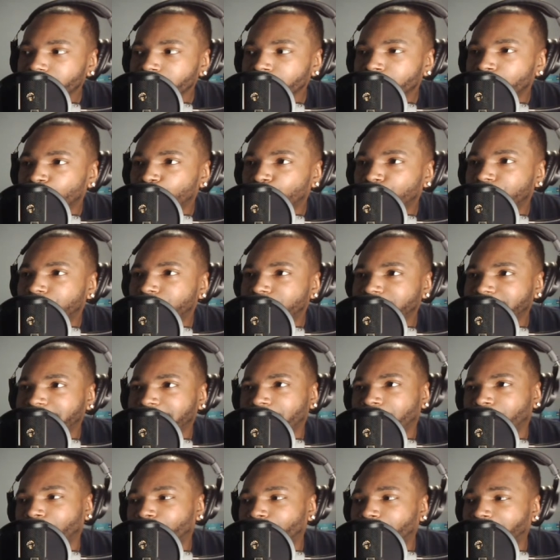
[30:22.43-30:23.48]

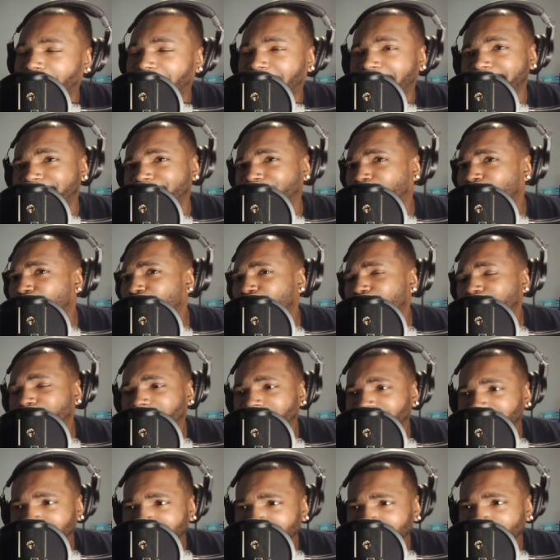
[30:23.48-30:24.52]
now I don't
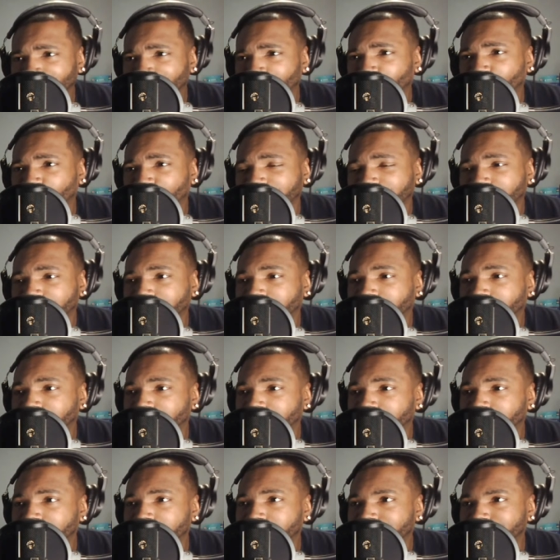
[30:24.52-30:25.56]
believe when the
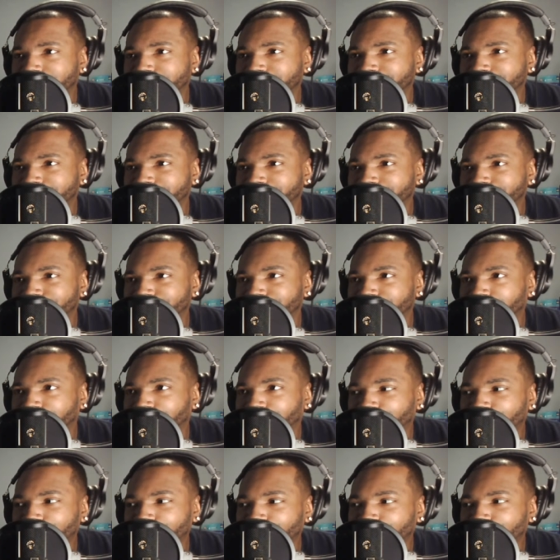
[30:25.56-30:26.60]

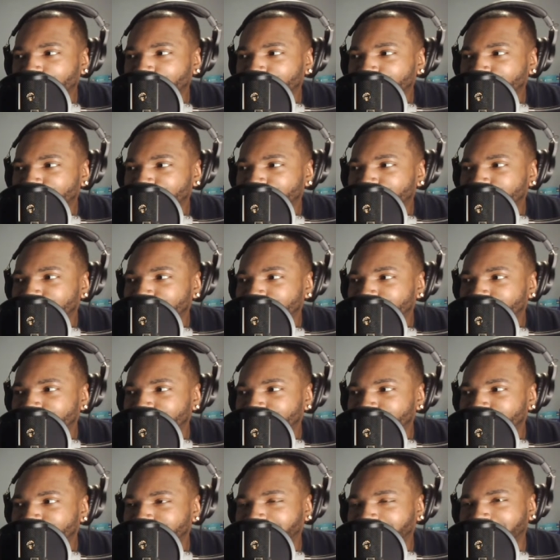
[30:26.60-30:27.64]
clubs,
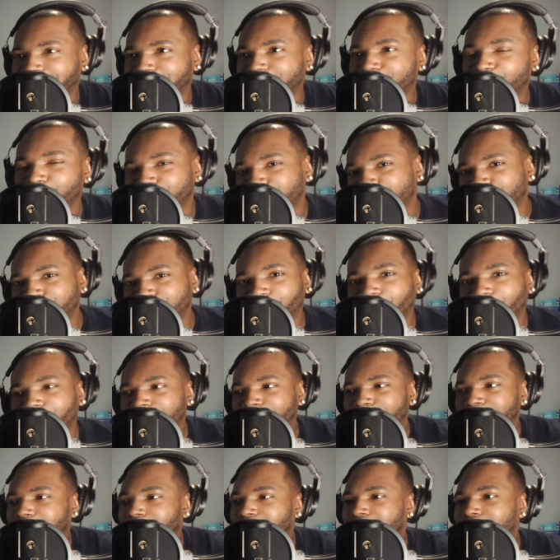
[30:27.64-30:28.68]
I guess we'll just call
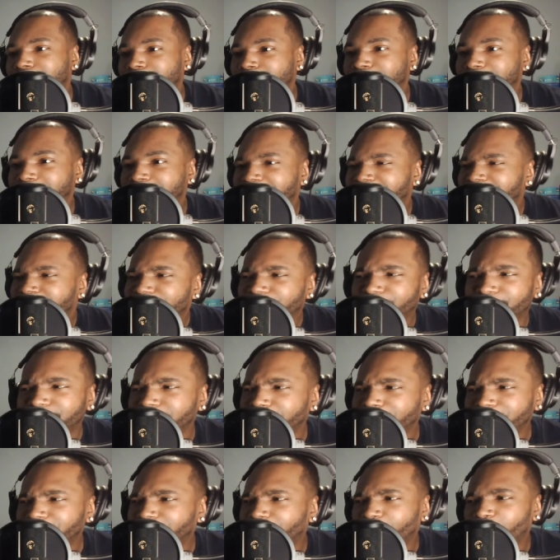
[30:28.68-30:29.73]
them the clubs. So
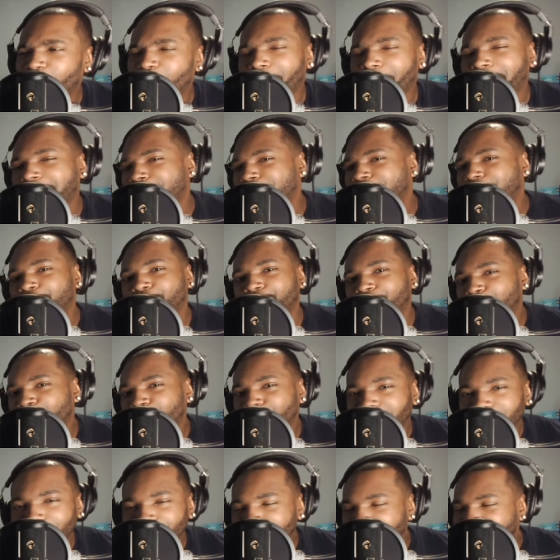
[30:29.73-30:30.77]
some of y'all who might be confused,
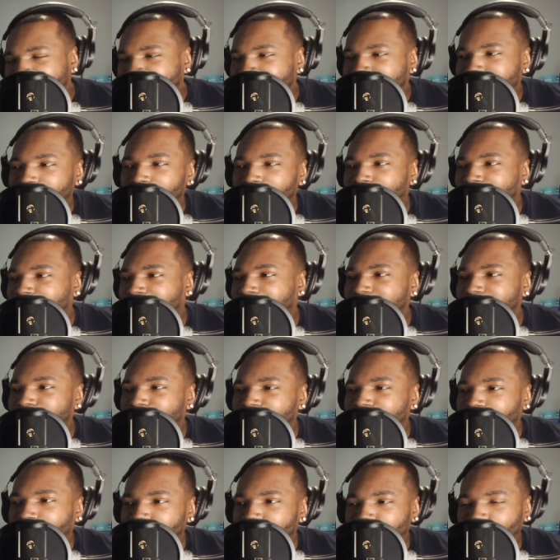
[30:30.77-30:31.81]
let me just simplify this for
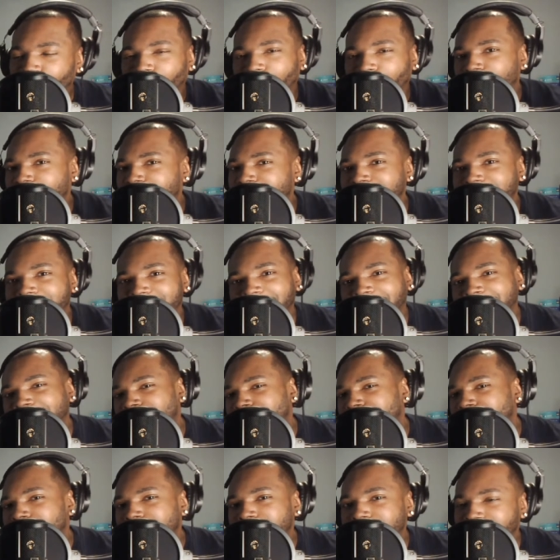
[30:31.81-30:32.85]
y'all. So all of the day
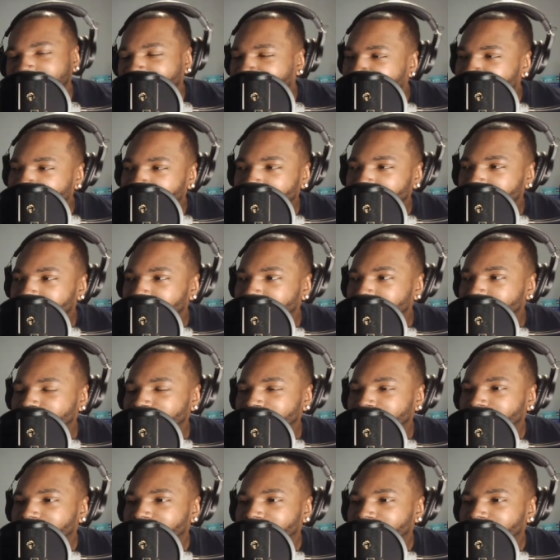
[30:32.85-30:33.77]
clubs and night clubs,